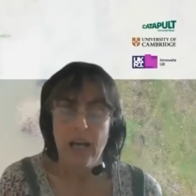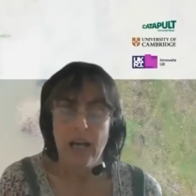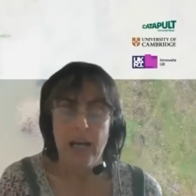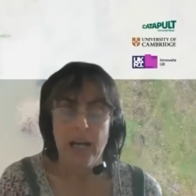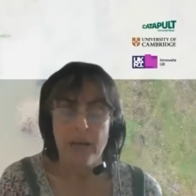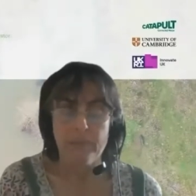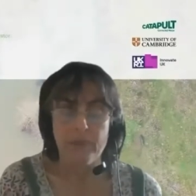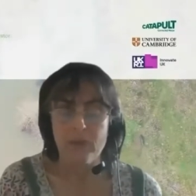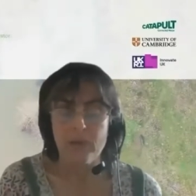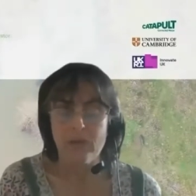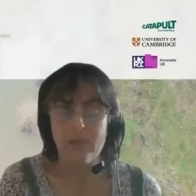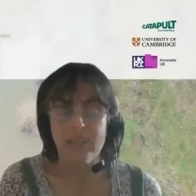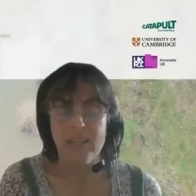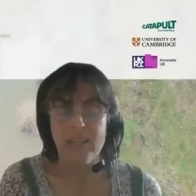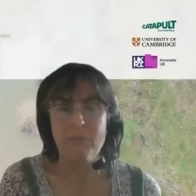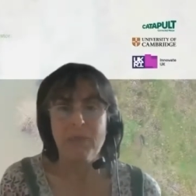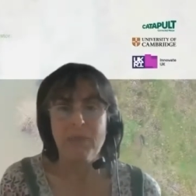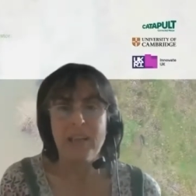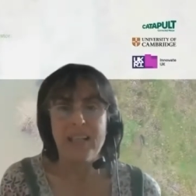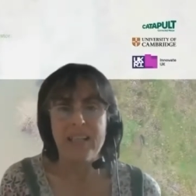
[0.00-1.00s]
Um, so
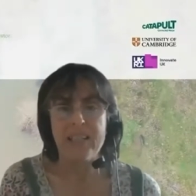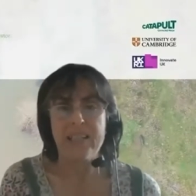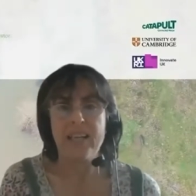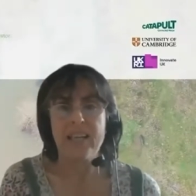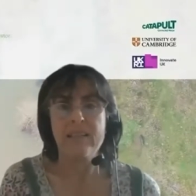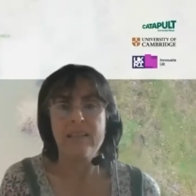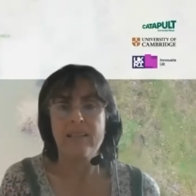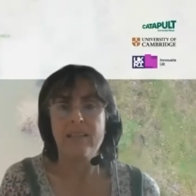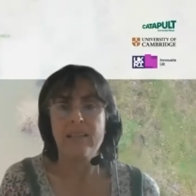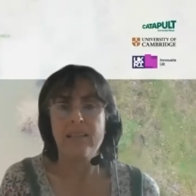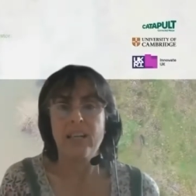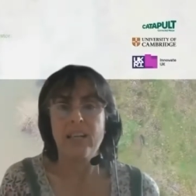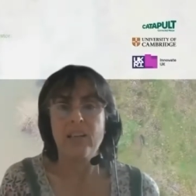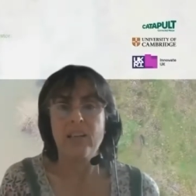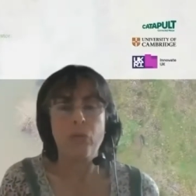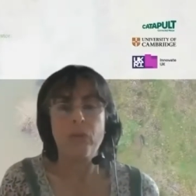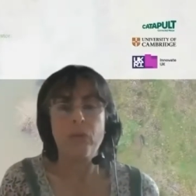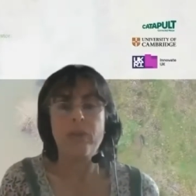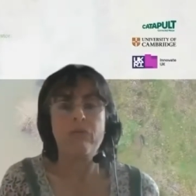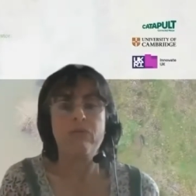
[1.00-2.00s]
doesn't it make sense that
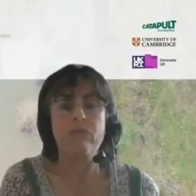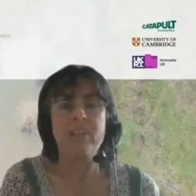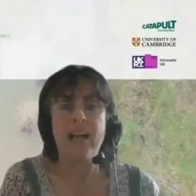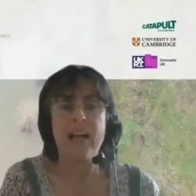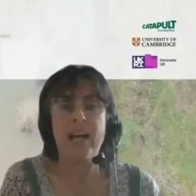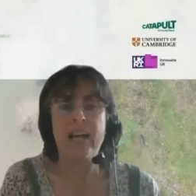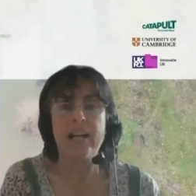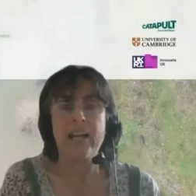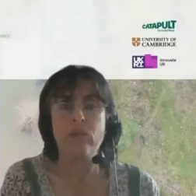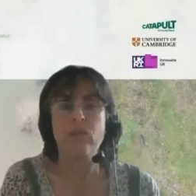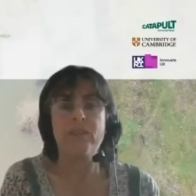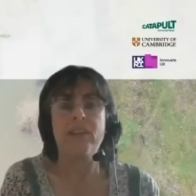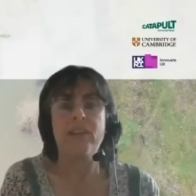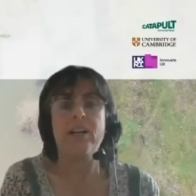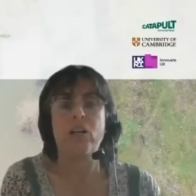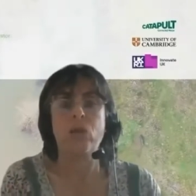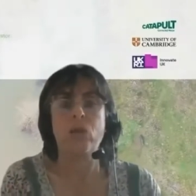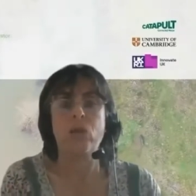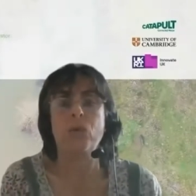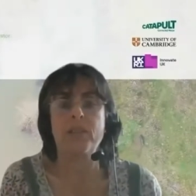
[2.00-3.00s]
if we rely on
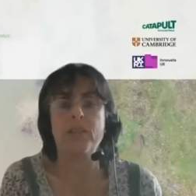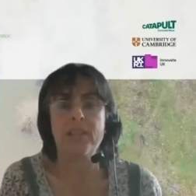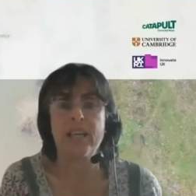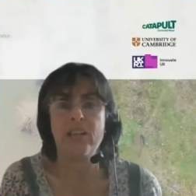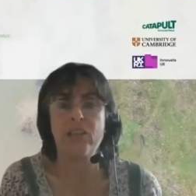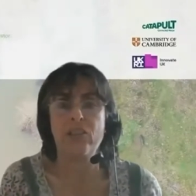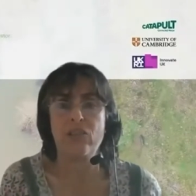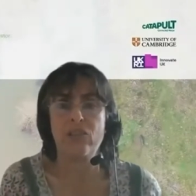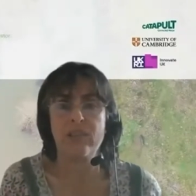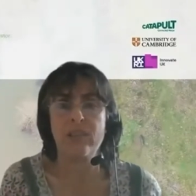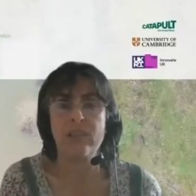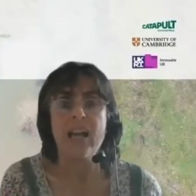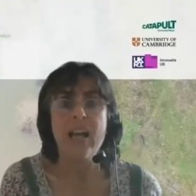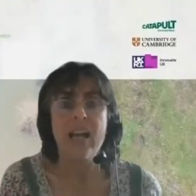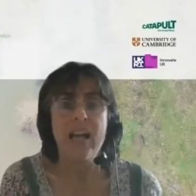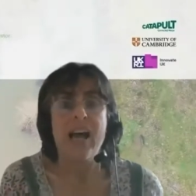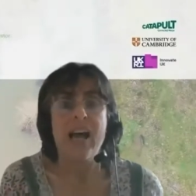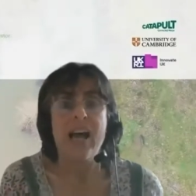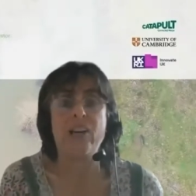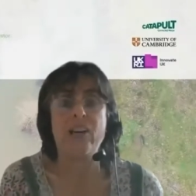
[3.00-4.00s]
that coordination
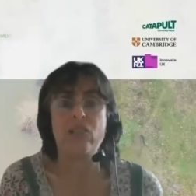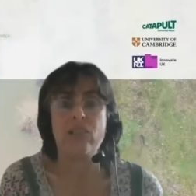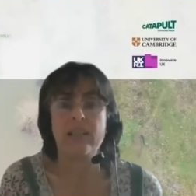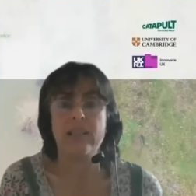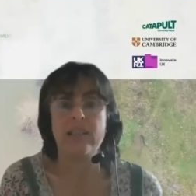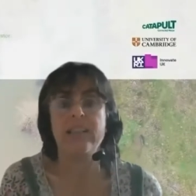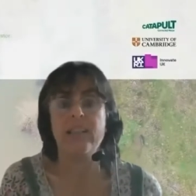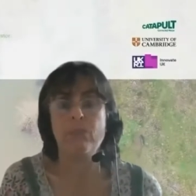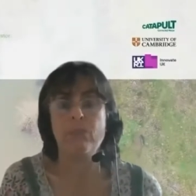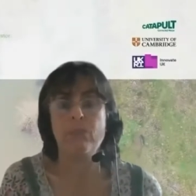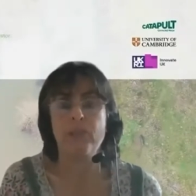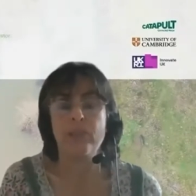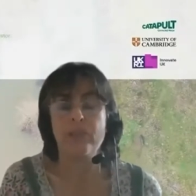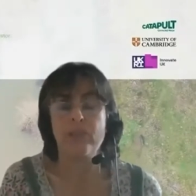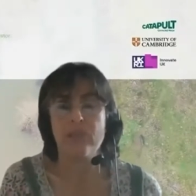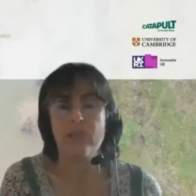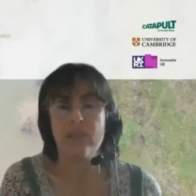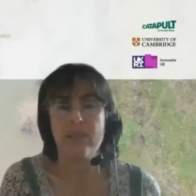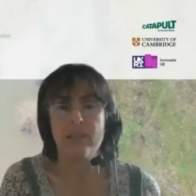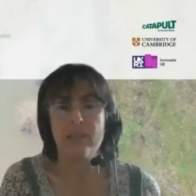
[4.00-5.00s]
actually in an
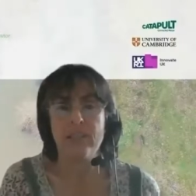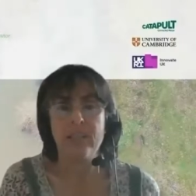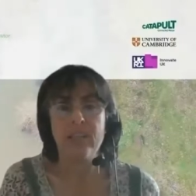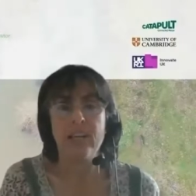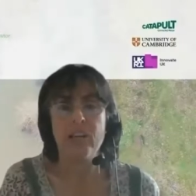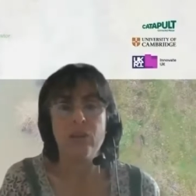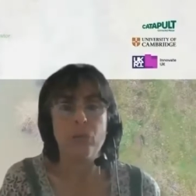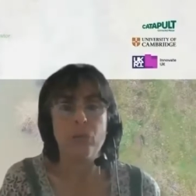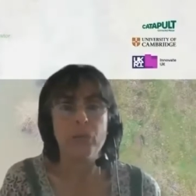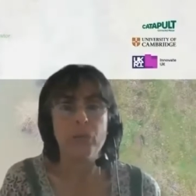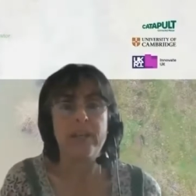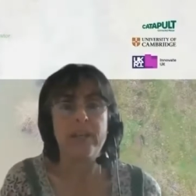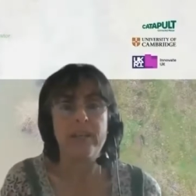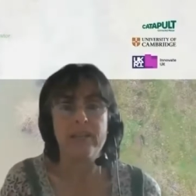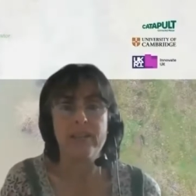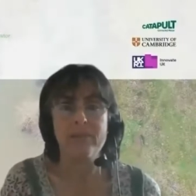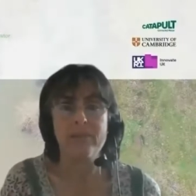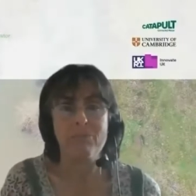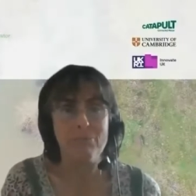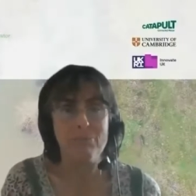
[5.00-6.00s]
emergency, if we
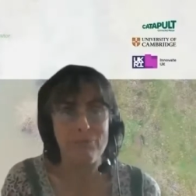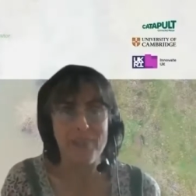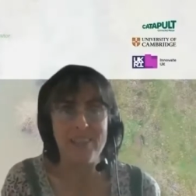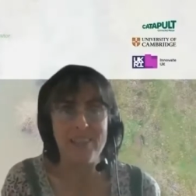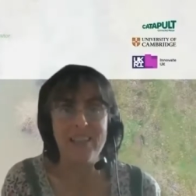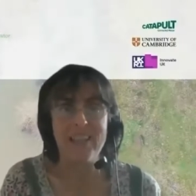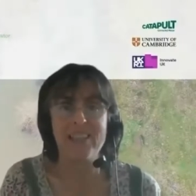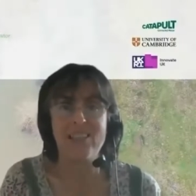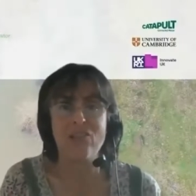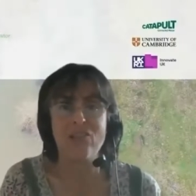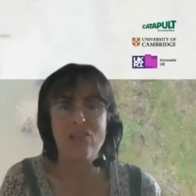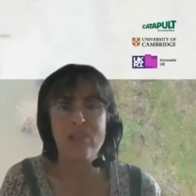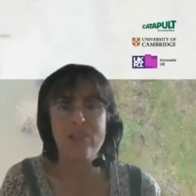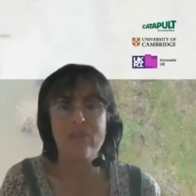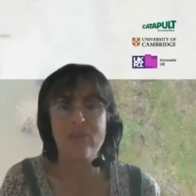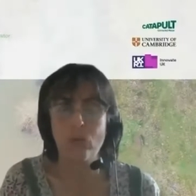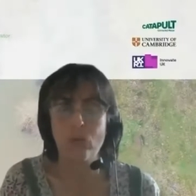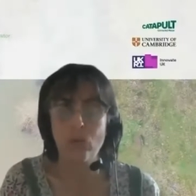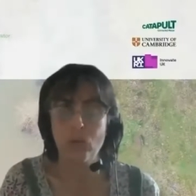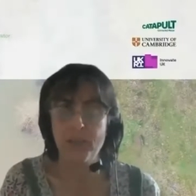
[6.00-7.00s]
can bring that degree
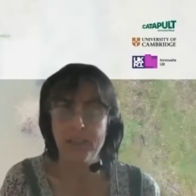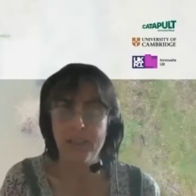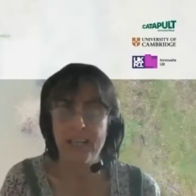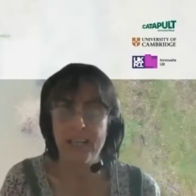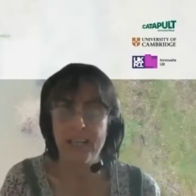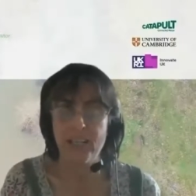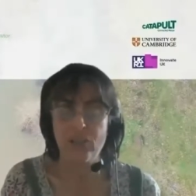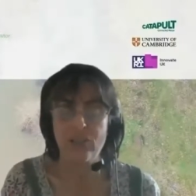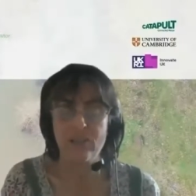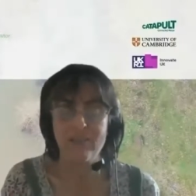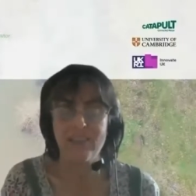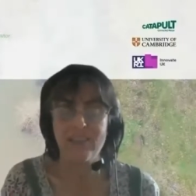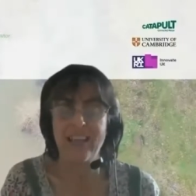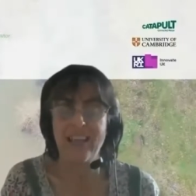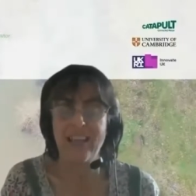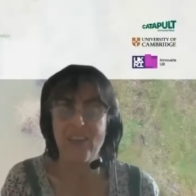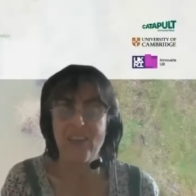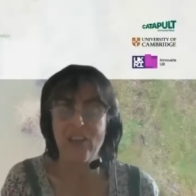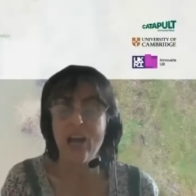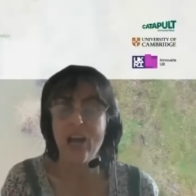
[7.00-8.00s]
of coordination
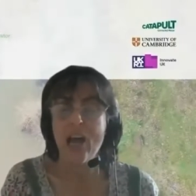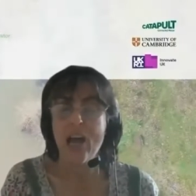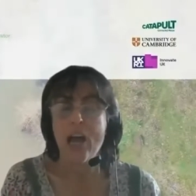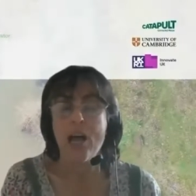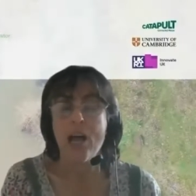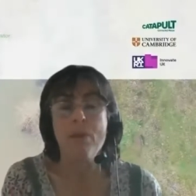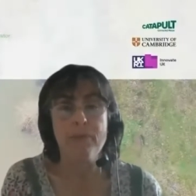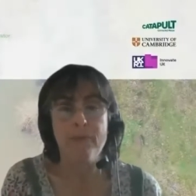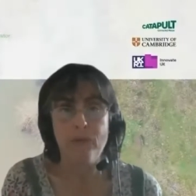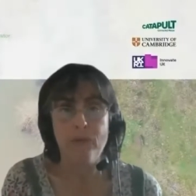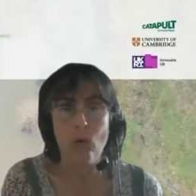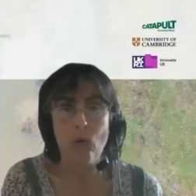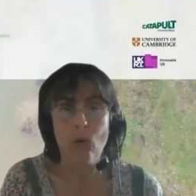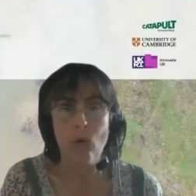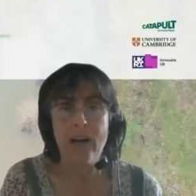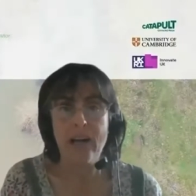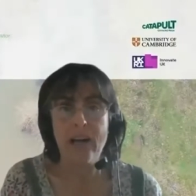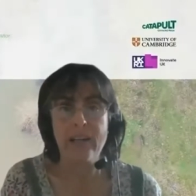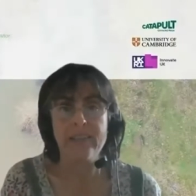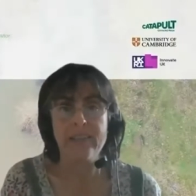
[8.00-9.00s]
together
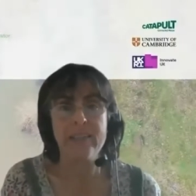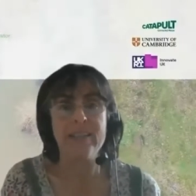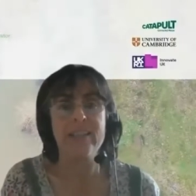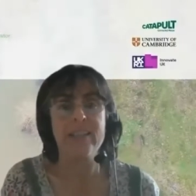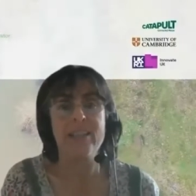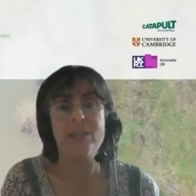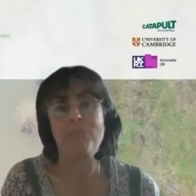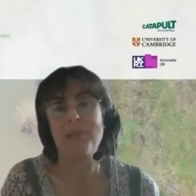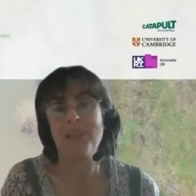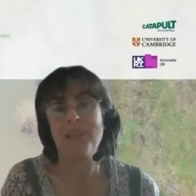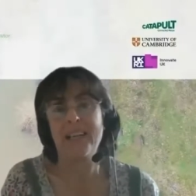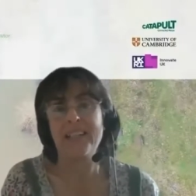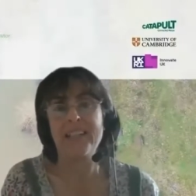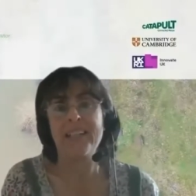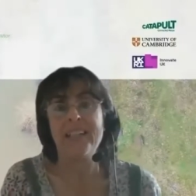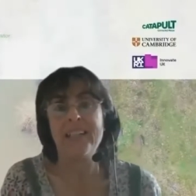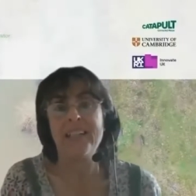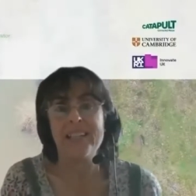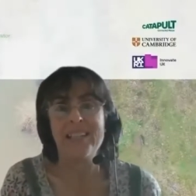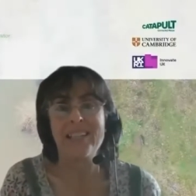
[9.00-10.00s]
beforehand in the
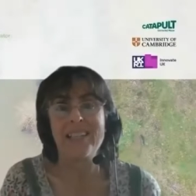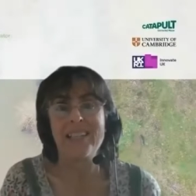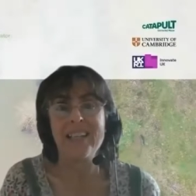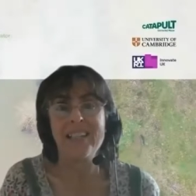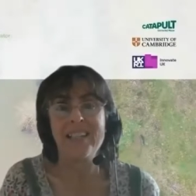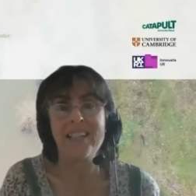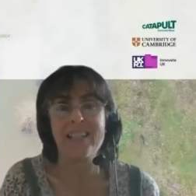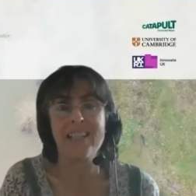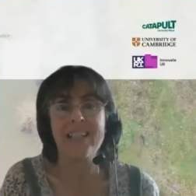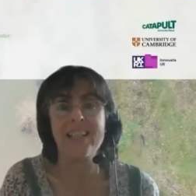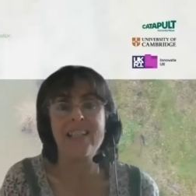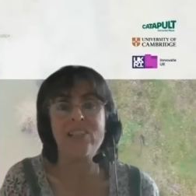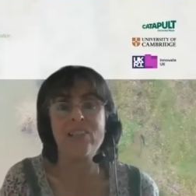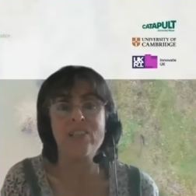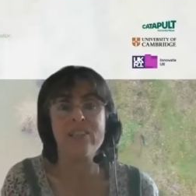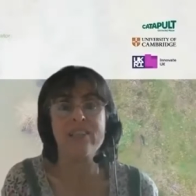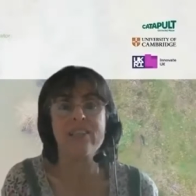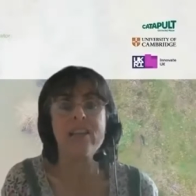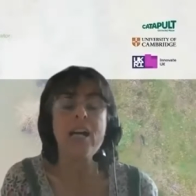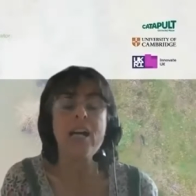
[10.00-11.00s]
planning and design
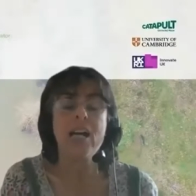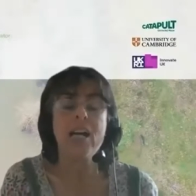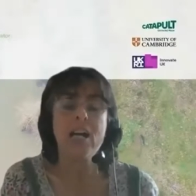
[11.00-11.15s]
stages,